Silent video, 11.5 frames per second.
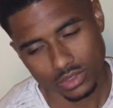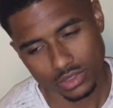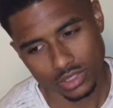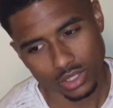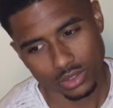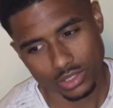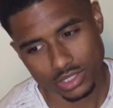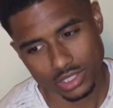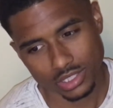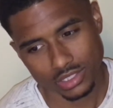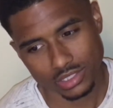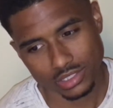yo,
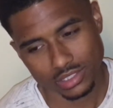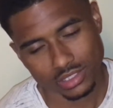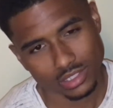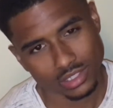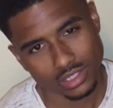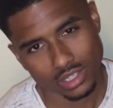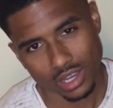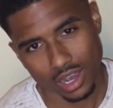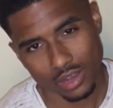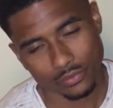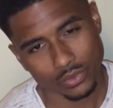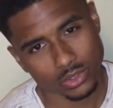it's
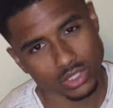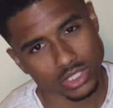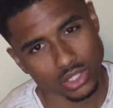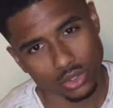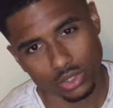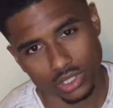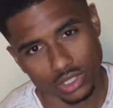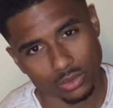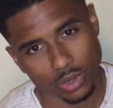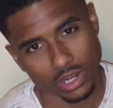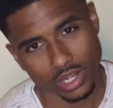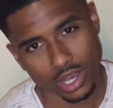I feel so good
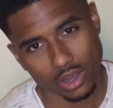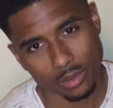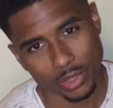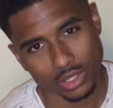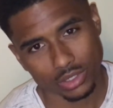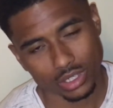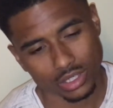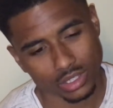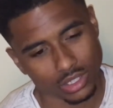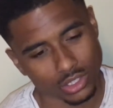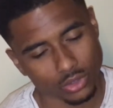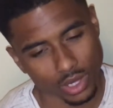right now. I'm in
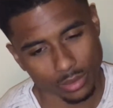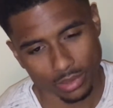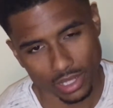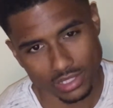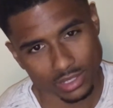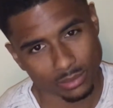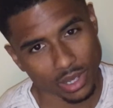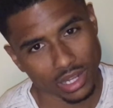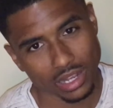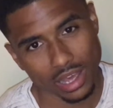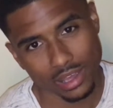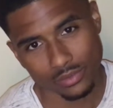a great place in my
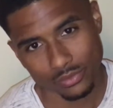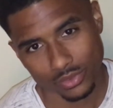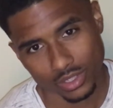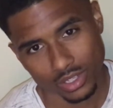life.